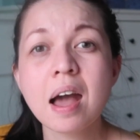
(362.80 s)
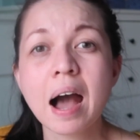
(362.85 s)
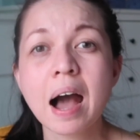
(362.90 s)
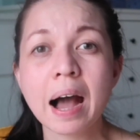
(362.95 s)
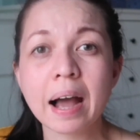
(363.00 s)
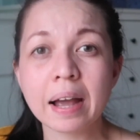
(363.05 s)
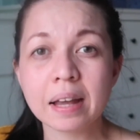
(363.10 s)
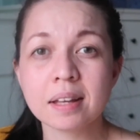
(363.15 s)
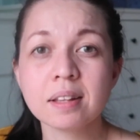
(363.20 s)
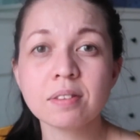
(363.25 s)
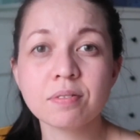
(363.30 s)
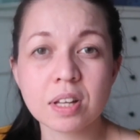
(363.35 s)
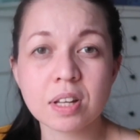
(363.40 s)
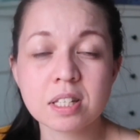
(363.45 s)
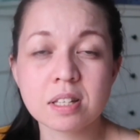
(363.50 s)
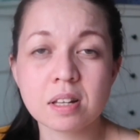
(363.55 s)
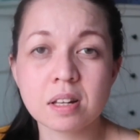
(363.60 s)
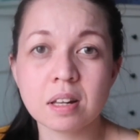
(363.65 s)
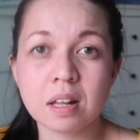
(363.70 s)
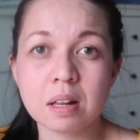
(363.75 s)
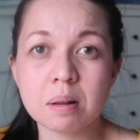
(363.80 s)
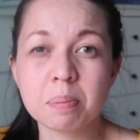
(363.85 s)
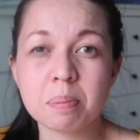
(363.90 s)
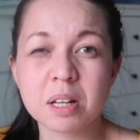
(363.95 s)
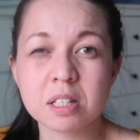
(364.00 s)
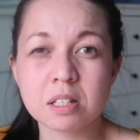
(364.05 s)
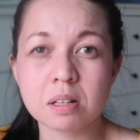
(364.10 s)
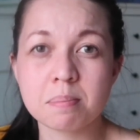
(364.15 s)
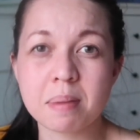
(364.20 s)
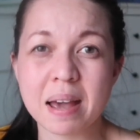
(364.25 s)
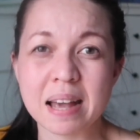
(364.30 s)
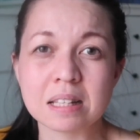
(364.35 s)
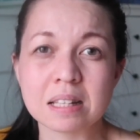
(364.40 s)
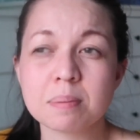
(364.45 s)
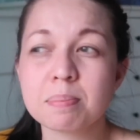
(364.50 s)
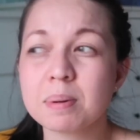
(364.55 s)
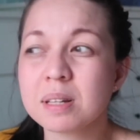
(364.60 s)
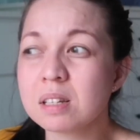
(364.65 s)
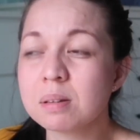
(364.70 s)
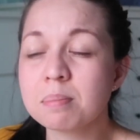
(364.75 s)
I invested in puzzle mats.
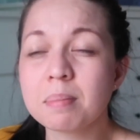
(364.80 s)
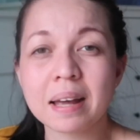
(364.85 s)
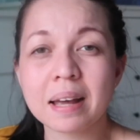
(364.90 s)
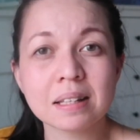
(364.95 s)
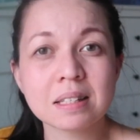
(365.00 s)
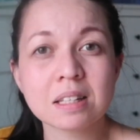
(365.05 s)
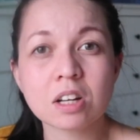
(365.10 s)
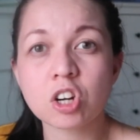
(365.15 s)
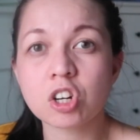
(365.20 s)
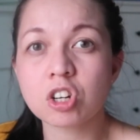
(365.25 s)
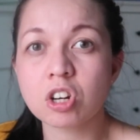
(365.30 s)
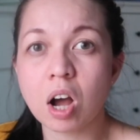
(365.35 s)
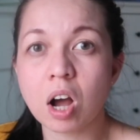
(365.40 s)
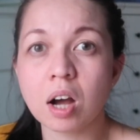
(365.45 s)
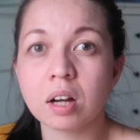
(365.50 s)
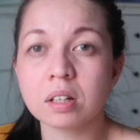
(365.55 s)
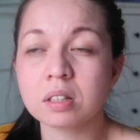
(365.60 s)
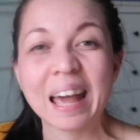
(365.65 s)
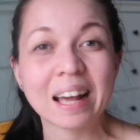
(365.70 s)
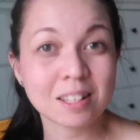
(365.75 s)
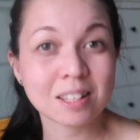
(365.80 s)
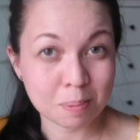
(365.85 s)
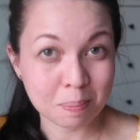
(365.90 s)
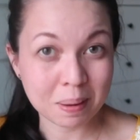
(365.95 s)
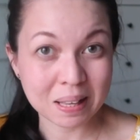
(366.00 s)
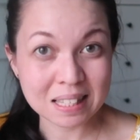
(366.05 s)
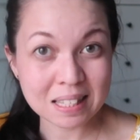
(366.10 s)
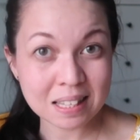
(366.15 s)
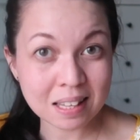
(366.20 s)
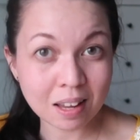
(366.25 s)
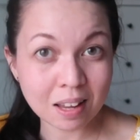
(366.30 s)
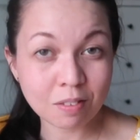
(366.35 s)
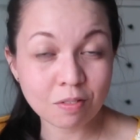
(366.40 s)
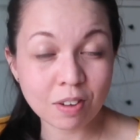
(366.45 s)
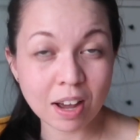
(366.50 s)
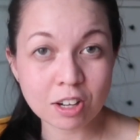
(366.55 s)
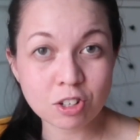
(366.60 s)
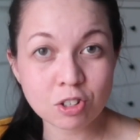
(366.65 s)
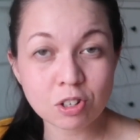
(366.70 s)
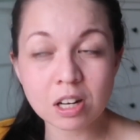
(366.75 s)
Puzzle mats are not expensive
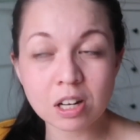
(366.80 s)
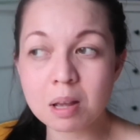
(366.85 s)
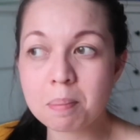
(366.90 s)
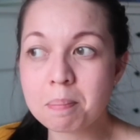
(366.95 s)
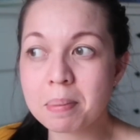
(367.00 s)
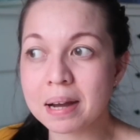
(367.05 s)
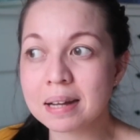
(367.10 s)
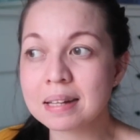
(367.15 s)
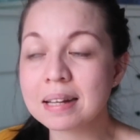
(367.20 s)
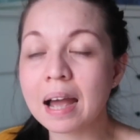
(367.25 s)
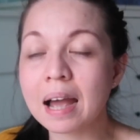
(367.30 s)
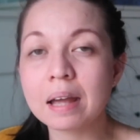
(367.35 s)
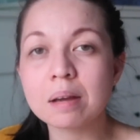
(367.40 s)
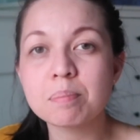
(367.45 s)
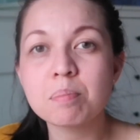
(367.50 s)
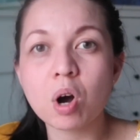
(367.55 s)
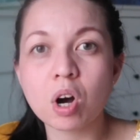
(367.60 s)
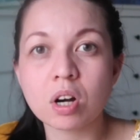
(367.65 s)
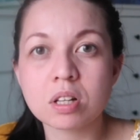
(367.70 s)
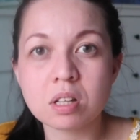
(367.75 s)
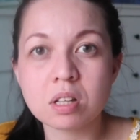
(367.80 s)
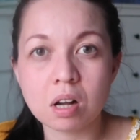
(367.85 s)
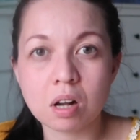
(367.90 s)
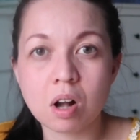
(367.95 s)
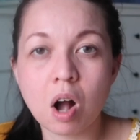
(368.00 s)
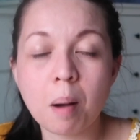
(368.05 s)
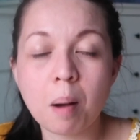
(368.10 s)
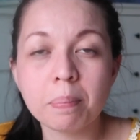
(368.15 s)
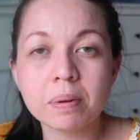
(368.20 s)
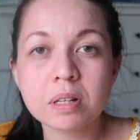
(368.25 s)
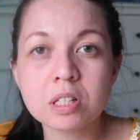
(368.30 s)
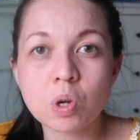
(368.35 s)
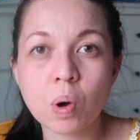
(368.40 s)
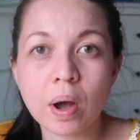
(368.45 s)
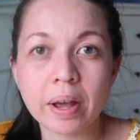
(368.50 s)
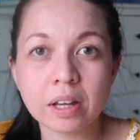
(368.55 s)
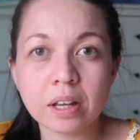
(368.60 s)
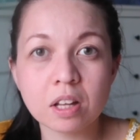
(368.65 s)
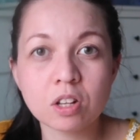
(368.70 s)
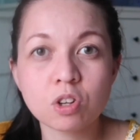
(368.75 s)
actually, but I bought a couple so
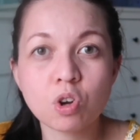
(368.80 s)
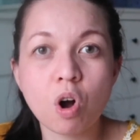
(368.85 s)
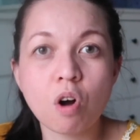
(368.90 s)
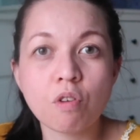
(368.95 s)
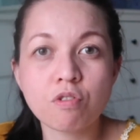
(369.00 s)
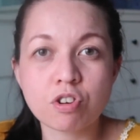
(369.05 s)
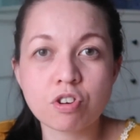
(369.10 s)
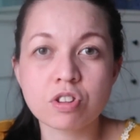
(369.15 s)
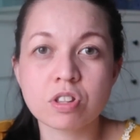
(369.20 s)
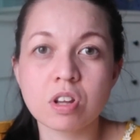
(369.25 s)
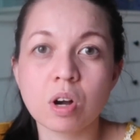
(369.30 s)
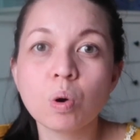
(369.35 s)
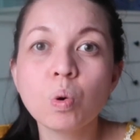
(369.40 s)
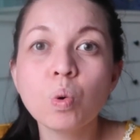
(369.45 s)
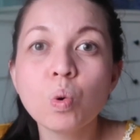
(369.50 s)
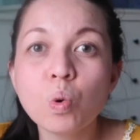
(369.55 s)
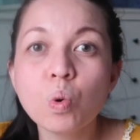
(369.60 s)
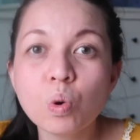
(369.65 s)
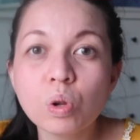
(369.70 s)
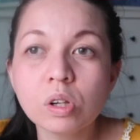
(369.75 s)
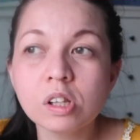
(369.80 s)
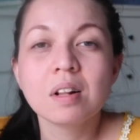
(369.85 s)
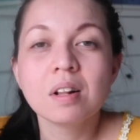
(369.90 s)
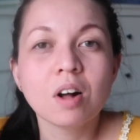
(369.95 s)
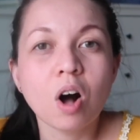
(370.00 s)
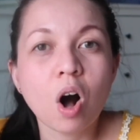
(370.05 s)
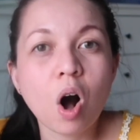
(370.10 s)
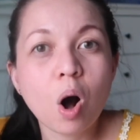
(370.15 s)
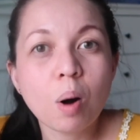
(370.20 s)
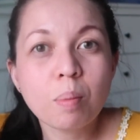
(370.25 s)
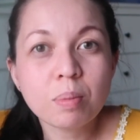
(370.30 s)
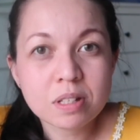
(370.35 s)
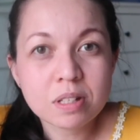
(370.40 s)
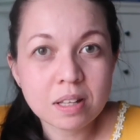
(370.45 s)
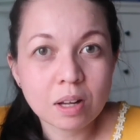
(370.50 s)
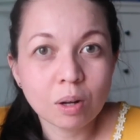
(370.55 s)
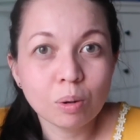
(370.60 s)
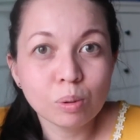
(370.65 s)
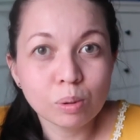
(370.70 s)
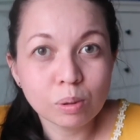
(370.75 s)
I can cover the whole, almost
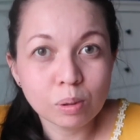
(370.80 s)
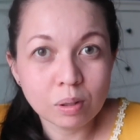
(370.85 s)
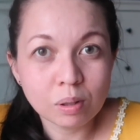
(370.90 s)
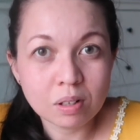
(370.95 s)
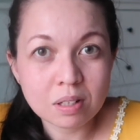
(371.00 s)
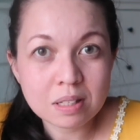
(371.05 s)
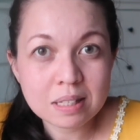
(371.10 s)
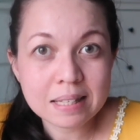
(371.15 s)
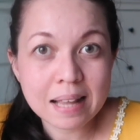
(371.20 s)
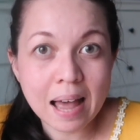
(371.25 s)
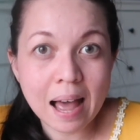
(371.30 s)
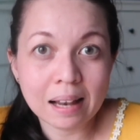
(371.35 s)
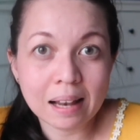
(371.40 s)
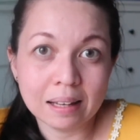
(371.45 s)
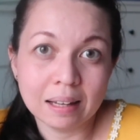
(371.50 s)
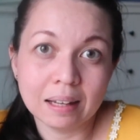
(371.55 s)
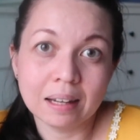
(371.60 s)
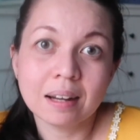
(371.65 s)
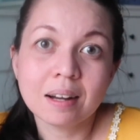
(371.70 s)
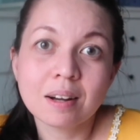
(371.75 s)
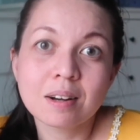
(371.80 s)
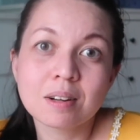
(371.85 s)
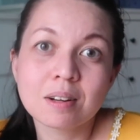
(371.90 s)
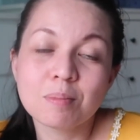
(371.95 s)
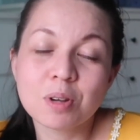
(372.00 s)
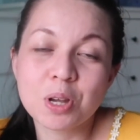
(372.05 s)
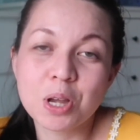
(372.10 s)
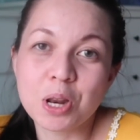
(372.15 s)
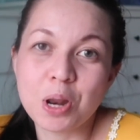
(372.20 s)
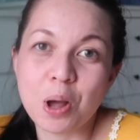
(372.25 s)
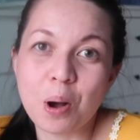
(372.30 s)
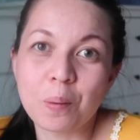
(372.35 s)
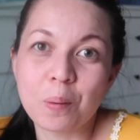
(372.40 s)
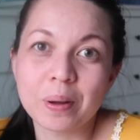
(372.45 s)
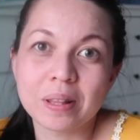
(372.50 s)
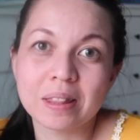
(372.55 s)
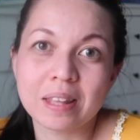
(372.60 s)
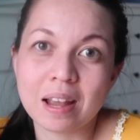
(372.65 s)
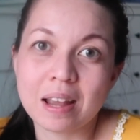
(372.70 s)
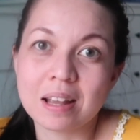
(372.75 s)
the whole sala, you know,
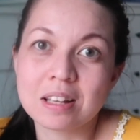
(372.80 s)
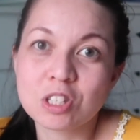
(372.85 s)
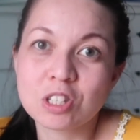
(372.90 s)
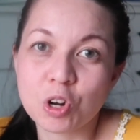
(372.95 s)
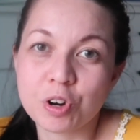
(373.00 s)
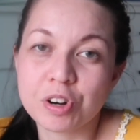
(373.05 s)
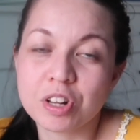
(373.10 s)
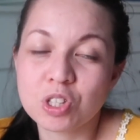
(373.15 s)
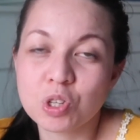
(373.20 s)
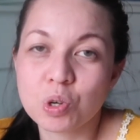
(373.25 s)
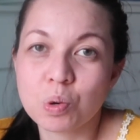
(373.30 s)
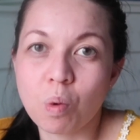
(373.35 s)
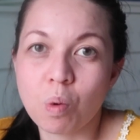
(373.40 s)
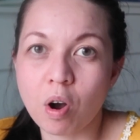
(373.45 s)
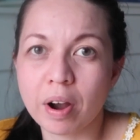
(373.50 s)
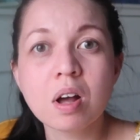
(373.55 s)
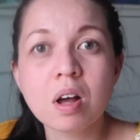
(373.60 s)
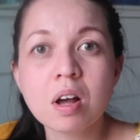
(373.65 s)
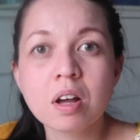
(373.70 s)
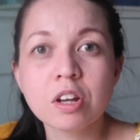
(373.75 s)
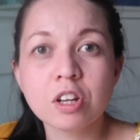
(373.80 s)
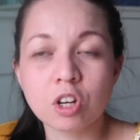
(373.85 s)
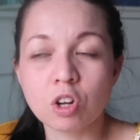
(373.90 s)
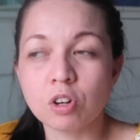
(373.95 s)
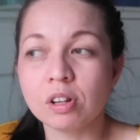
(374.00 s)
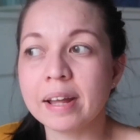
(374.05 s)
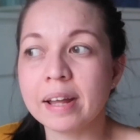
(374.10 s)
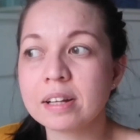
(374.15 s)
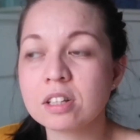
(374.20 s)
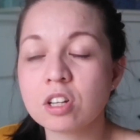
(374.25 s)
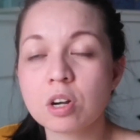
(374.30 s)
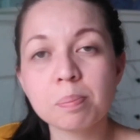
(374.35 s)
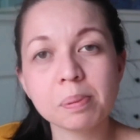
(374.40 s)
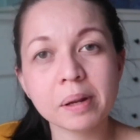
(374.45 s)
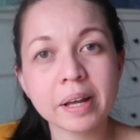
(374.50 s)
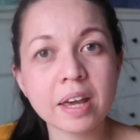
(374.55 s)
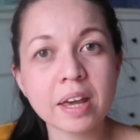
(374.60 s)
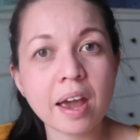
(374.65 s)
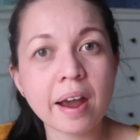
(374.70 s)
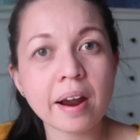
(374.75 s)
when they started to walk. You know, like their
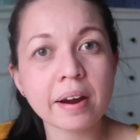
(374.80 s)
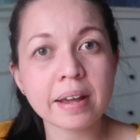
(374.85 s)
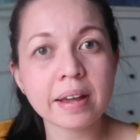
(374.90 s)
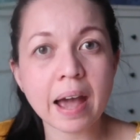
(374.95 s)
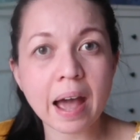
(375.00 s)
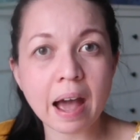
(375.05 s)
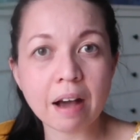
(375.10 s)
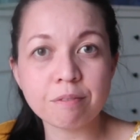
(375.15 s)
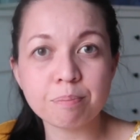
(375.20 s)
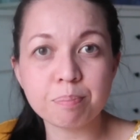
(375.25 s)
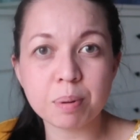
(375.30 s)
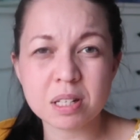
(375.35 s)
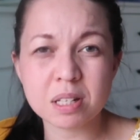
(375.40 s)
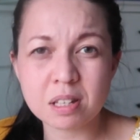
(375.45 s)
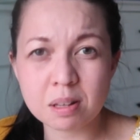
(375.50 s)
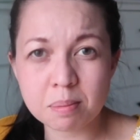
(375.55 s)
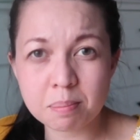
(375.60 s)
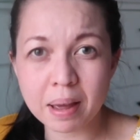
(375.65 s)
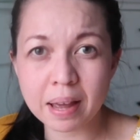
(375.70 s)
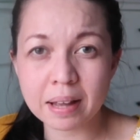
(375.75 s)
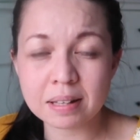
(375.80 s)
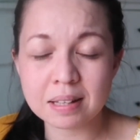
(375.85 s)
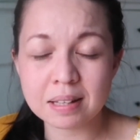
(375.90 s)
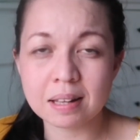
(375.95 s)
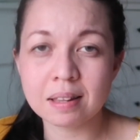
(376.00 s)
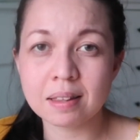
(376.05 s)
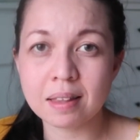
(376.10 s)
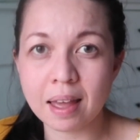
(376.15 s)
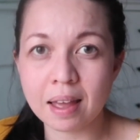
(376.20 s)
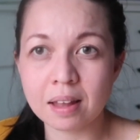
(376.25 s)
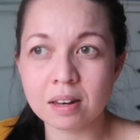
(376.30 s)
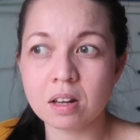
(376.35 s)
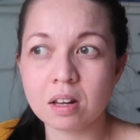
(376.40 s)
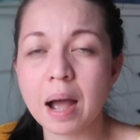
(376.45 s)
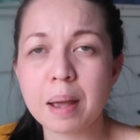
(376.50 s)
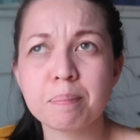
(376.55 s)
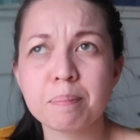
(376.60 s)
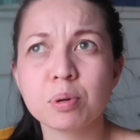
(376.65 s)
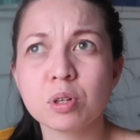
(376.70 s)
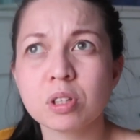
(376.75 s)
play area have puzzle mats, and then
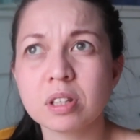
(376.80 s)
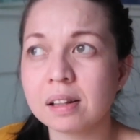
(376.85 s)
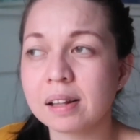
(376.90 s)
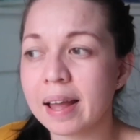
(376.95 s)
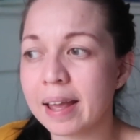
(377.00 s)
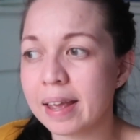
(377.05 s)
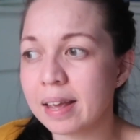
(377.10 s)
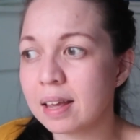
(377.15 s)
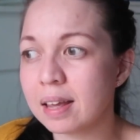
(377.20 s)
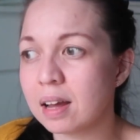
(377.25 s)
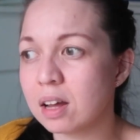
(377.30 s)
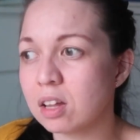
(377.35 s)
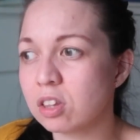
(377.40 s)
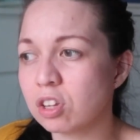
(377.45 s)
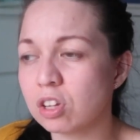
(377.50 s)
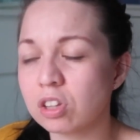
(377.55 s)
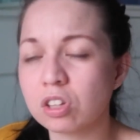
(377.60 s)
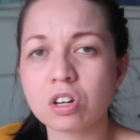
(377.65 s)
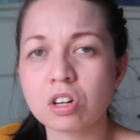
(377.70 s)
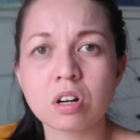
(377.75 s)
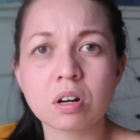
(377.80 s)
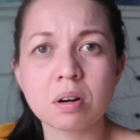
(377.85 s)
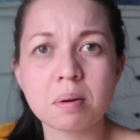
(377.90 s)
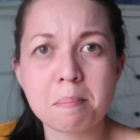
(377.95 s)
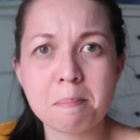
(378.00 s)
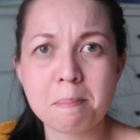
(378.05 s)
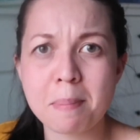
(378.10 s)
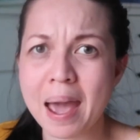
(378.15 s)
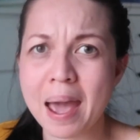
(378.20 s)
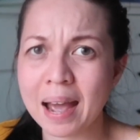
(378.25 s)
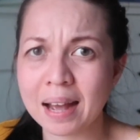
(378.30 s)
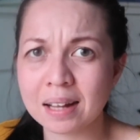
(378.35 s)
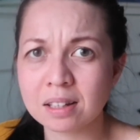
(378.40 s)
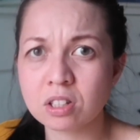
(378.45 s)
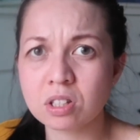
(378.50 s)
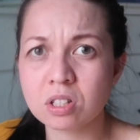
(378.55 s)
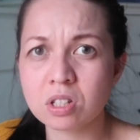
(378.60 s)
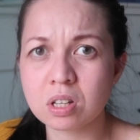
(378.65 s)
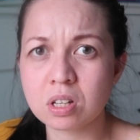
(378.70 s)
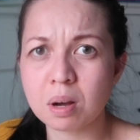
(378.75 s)
I put like another mat,
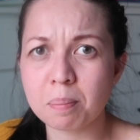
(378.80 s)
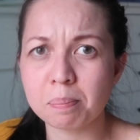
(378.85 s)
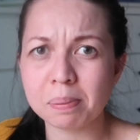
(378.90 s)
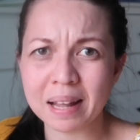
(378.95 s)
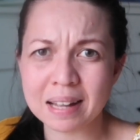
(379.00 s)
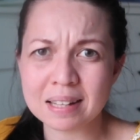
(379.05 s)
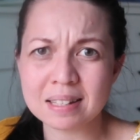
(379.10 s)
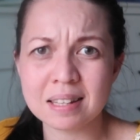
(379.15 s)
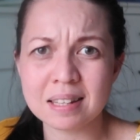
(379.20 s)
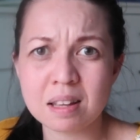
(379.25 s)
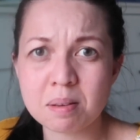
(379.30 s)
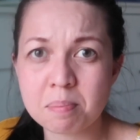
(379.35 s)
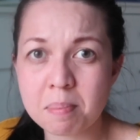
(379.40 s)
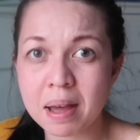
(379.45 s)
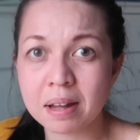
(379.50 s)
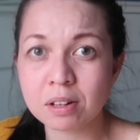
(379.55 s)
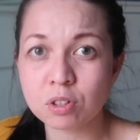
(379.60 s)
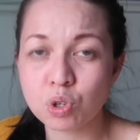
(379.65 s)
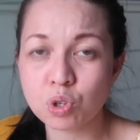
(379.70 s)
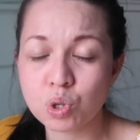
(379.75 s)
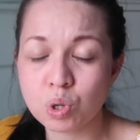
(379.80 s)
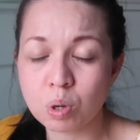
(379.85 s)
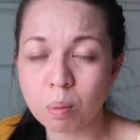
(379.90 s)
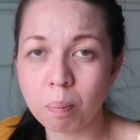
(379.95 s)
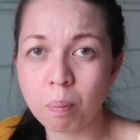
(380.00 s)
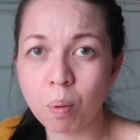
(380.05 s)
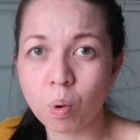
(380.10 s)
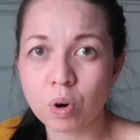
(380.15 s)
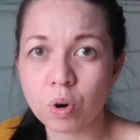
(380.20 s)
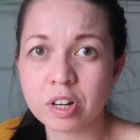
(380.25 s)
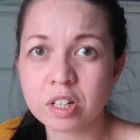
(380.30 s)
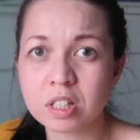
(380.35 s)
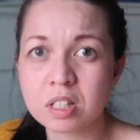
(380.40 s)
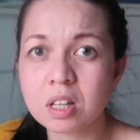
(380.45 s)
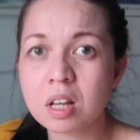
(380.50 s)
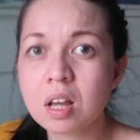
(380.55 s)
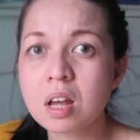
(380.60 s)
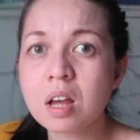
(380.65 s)
a plastic mat to support,